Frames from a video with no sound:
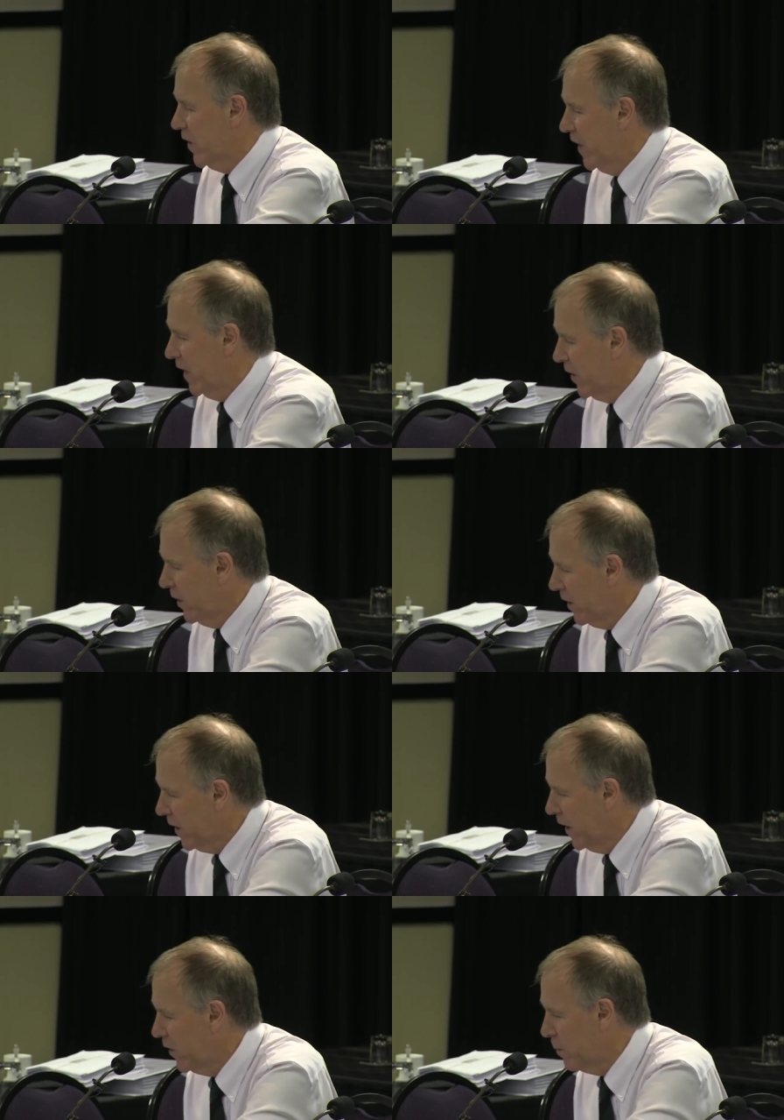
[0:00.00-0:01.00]
in,
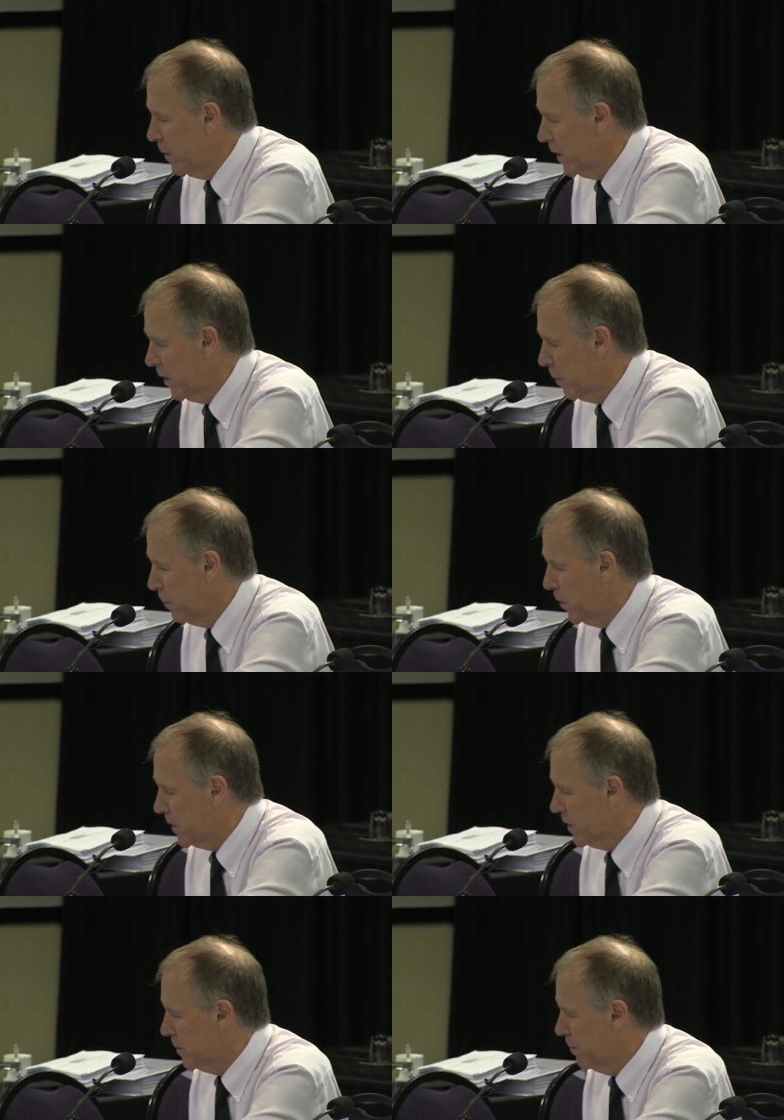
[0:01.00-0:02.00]
in the middle
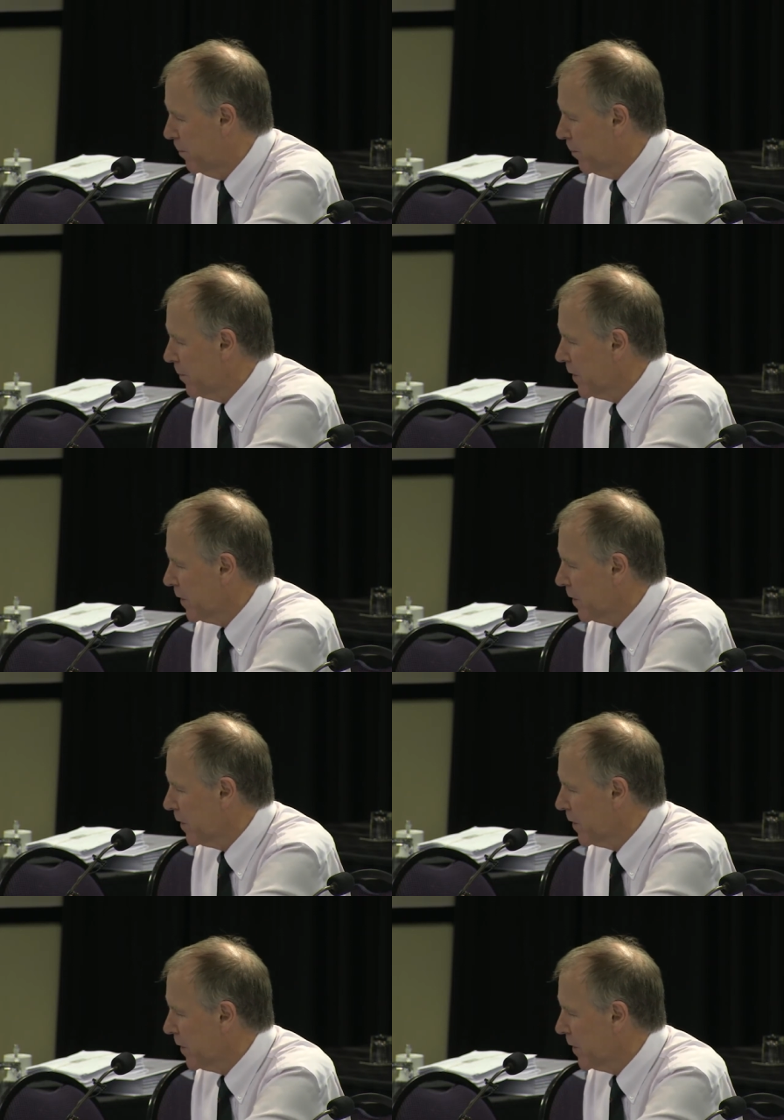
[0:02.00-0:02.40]
bottom,